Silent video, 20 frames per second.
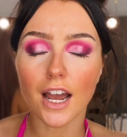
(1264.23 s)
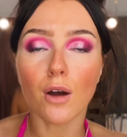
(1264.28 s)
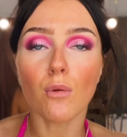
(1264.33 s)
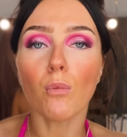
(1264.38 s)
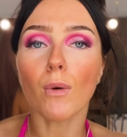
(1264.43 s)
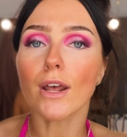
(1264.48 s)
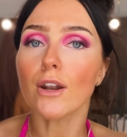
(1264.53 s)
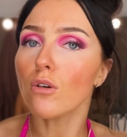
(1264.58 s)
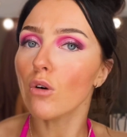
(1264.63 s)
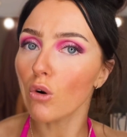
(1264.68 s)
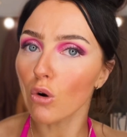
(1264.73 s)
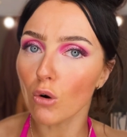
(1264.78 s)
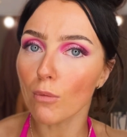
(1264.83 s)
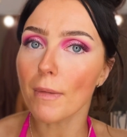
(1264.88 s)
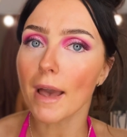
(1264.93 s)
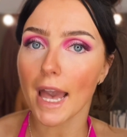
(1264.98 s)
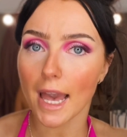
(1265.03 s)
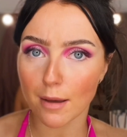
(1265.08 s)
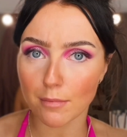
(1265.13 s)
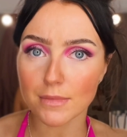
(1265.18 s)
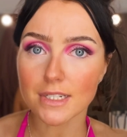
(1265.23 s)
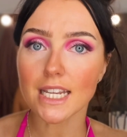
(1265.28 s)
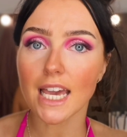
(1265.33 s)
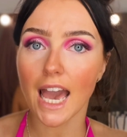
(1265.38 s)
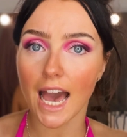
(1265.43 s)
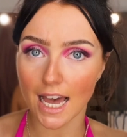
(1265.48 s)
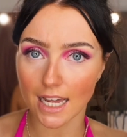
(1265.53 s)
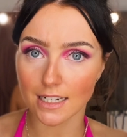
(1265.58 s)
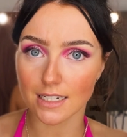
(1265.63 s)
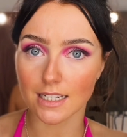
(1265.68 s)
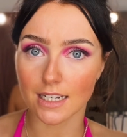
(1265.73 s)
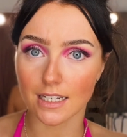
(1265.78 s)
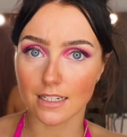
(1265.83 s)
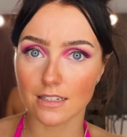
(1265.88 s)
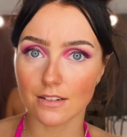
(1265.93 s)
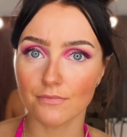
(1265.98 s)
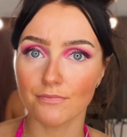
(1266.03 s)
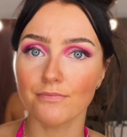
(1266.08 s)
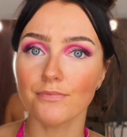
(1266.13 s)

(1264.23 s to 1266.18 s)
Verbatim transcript: and went home empty-handed.